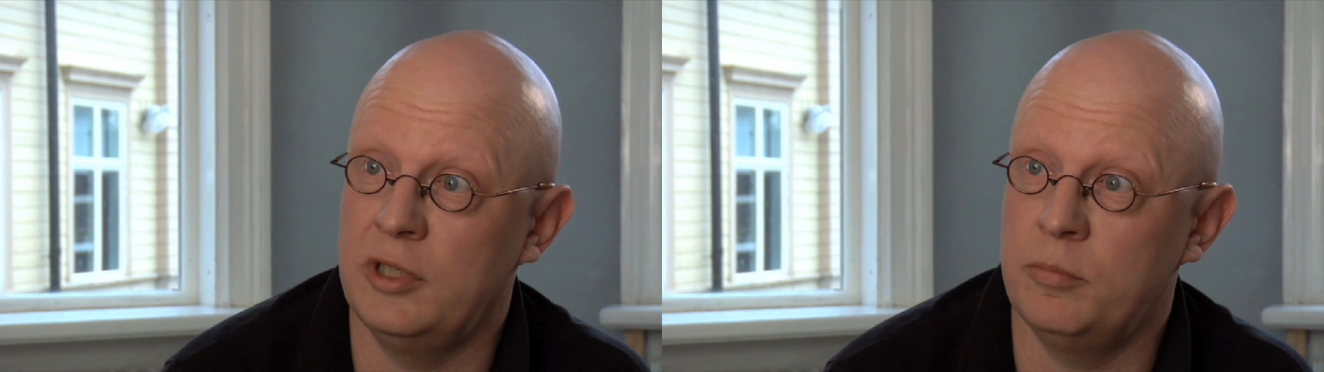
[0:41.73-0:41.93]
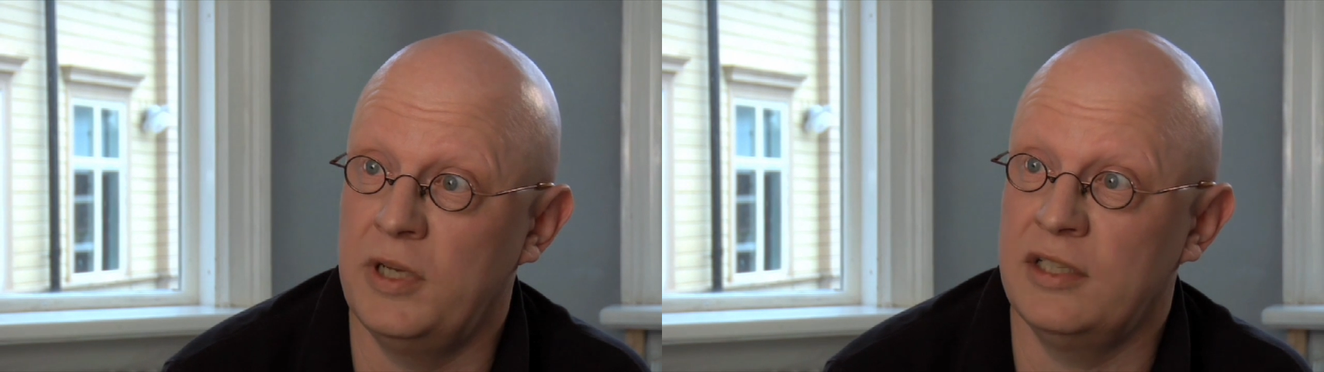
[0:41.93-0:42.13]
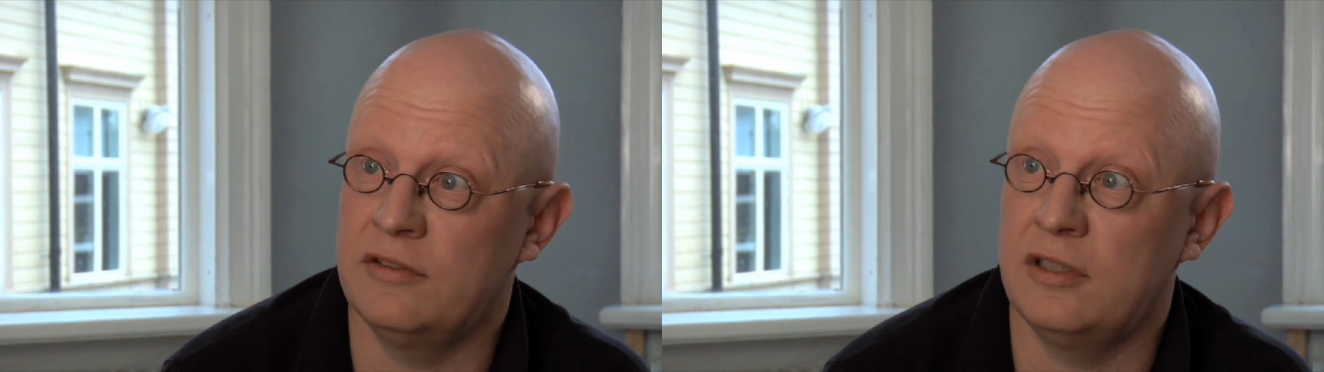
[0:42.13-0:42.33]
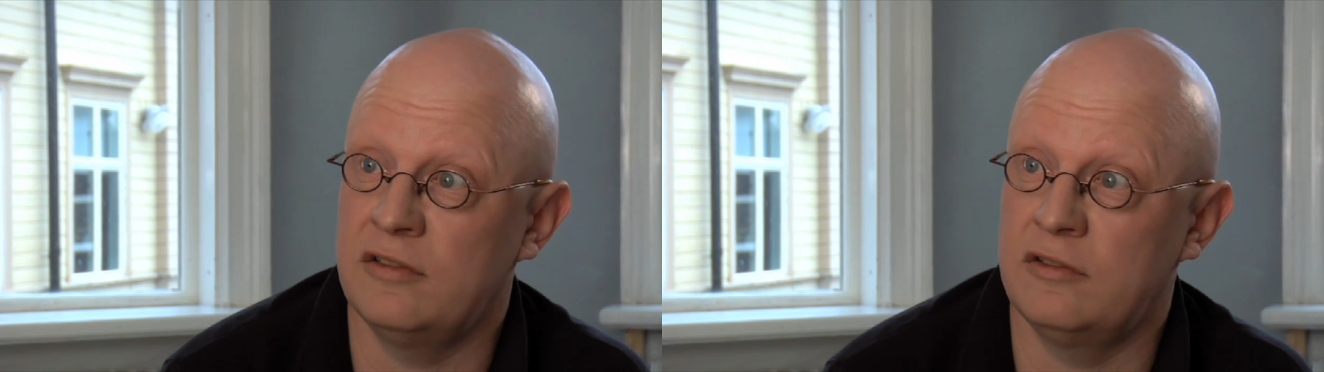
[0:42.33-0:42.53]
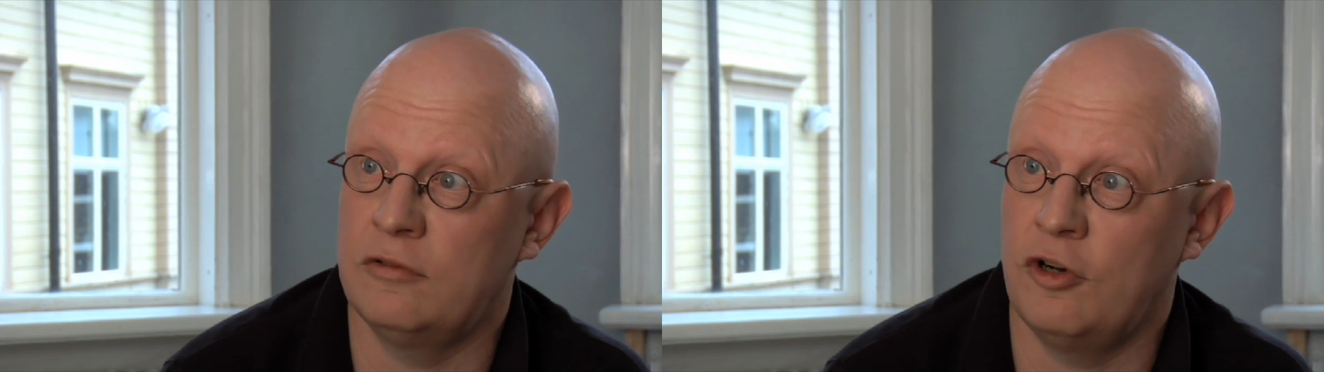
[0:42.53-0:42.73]
It makes
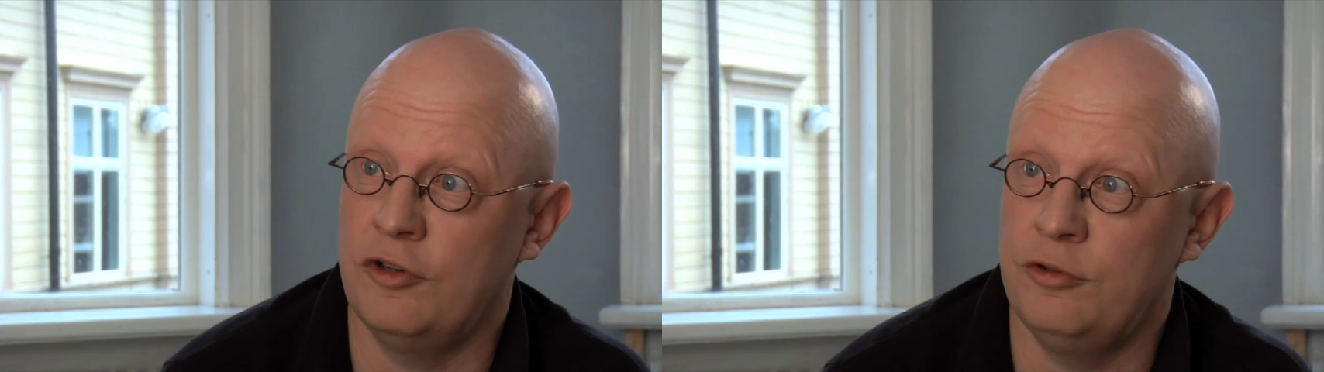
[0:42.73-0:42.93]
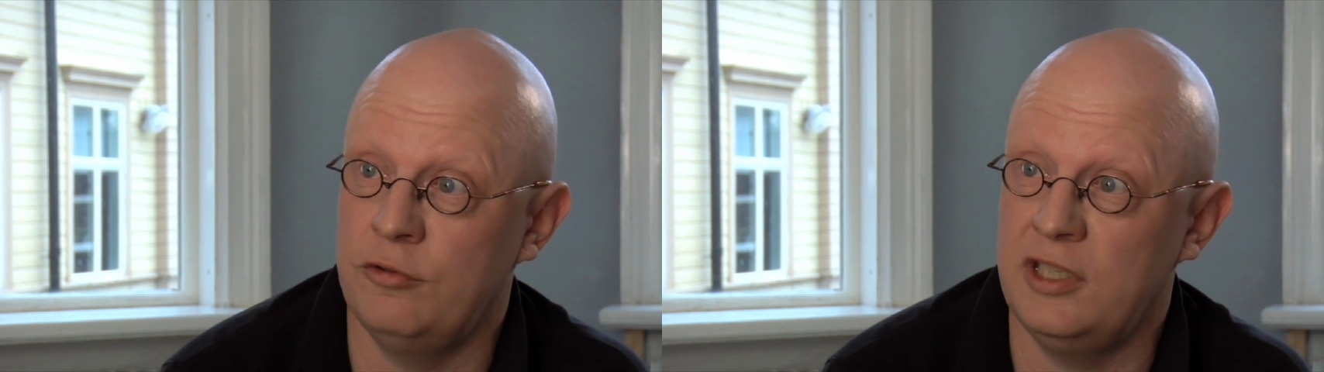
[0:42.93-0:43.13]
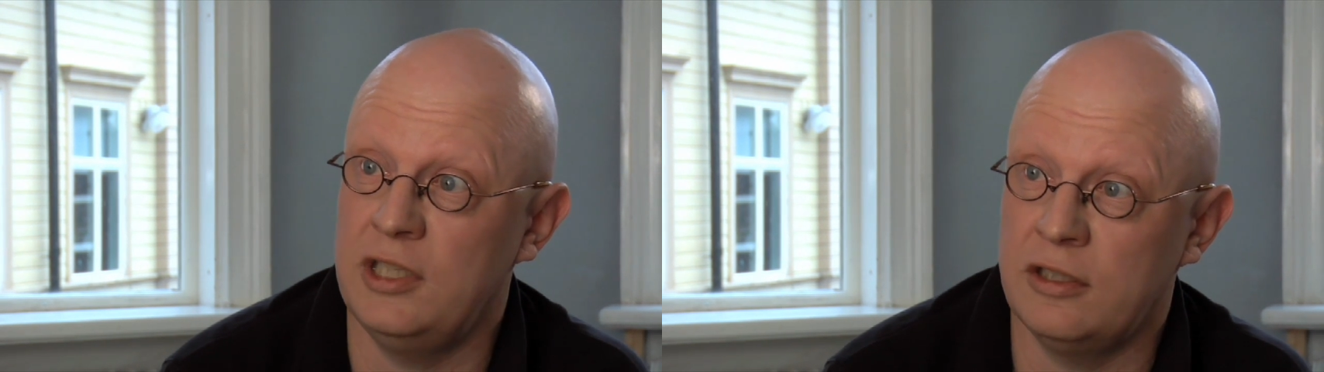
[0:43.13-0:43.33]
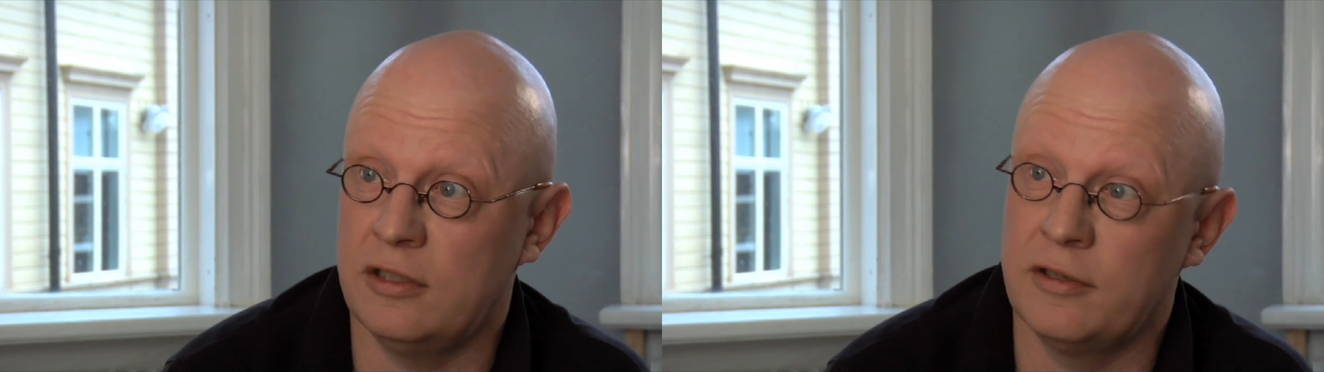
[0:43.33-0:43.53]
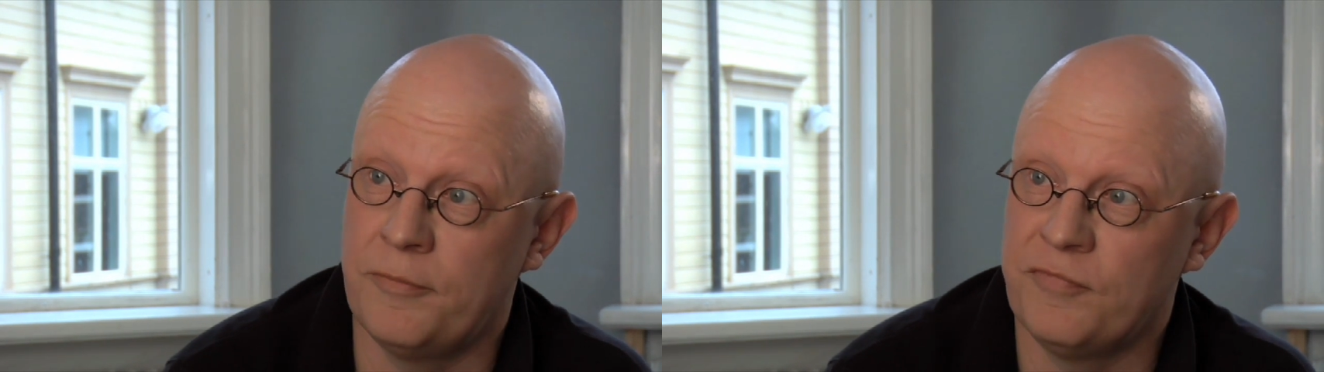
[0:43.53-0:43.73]
us rather unique.